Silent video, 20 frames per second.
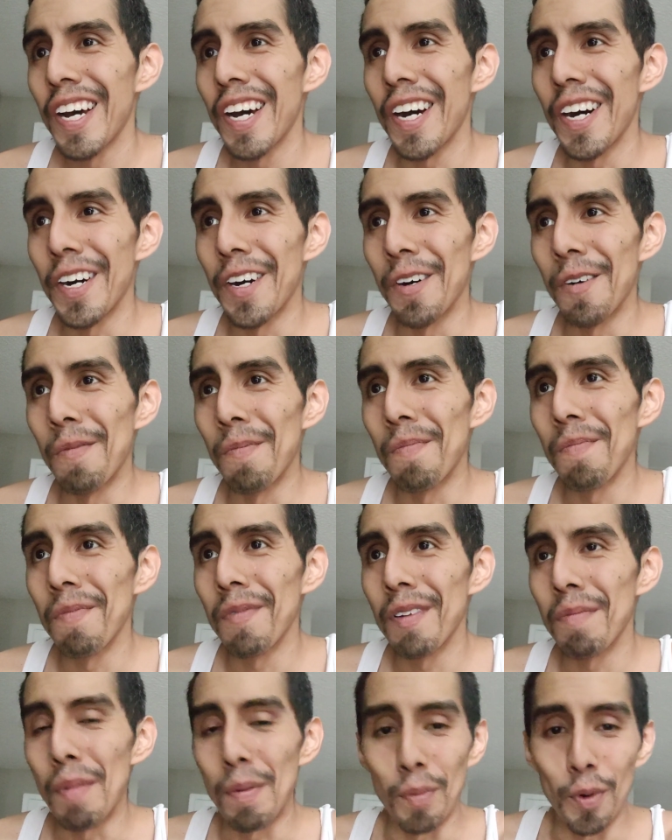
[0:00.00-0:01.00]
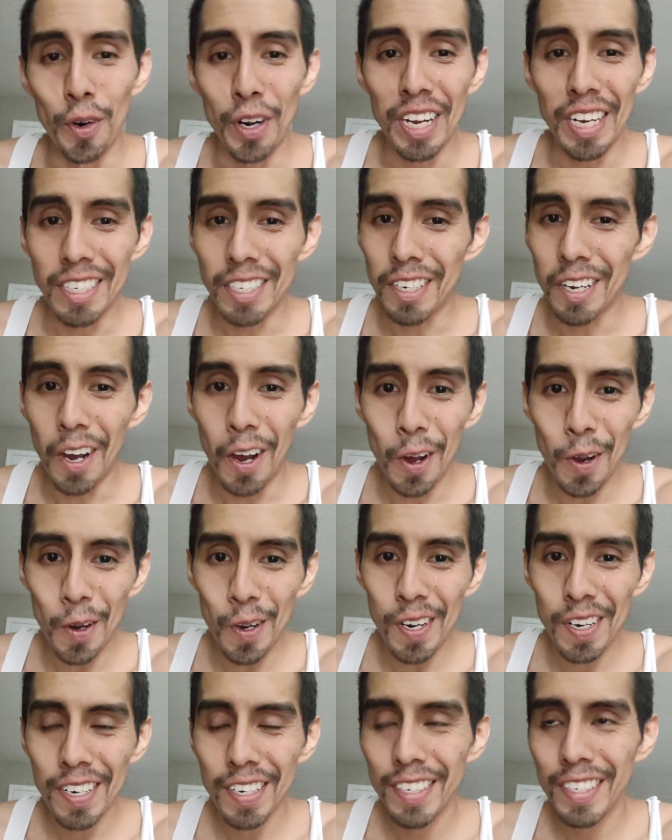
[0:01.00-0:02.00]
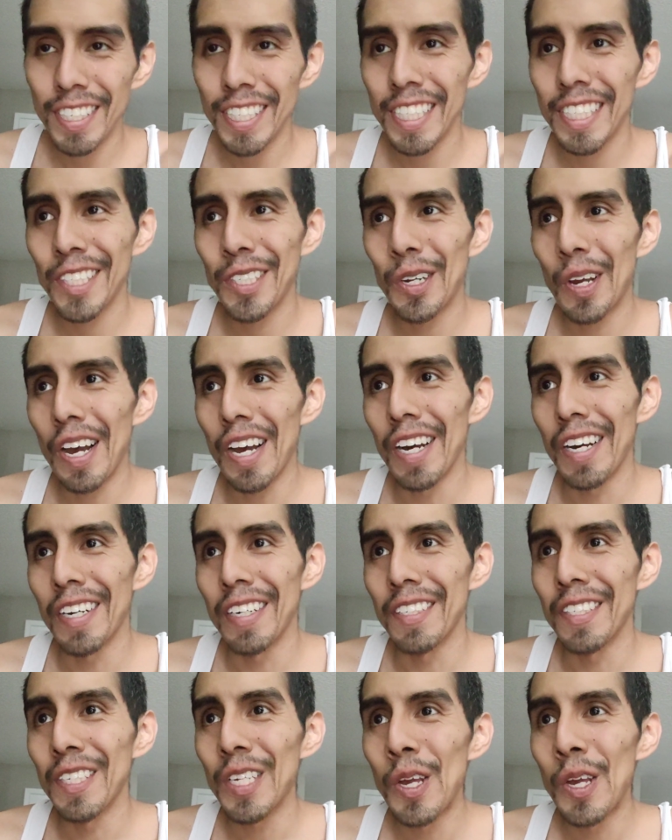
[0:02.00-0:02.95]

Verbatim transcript: Um, my morning is gone. Uh,